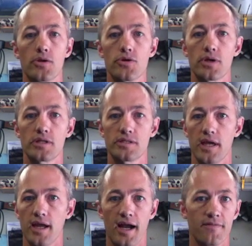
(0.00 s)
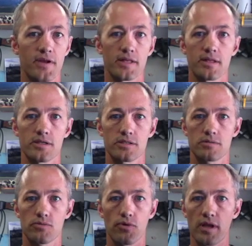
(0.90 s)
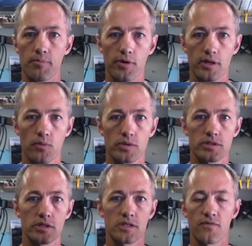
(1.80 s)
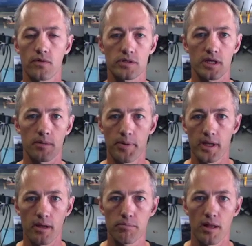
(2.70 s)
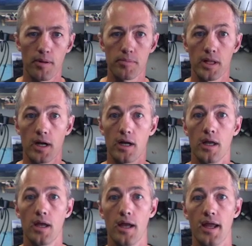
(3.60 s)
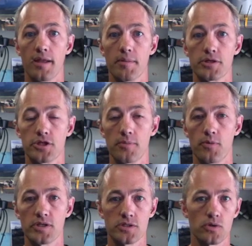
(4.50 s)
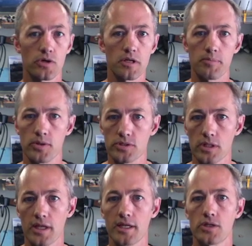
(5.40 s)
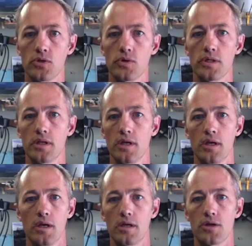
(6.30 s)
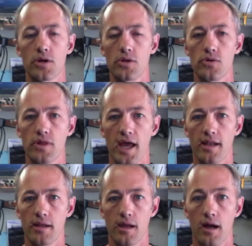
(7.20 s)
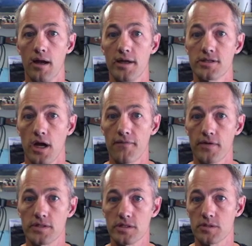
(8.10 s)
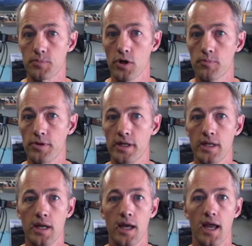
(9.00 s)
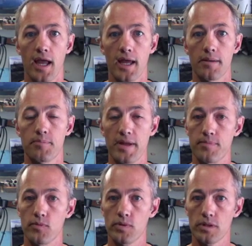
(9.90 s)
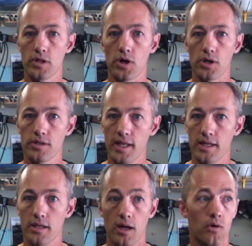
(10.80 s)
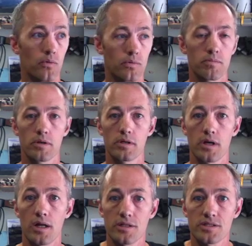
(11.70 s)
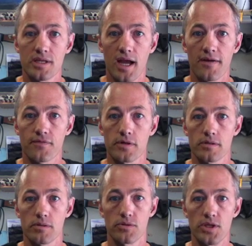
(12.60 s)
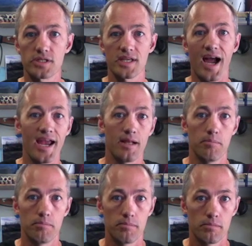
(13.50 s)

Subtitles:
you can say, I've got this 3D printed 1/64 scale pickup, blah, blah, blah, in my Shapeways store. You post a link to it. You can do that as often as it's appropriate, and people will learn that, oh, Colin's the guy for this item.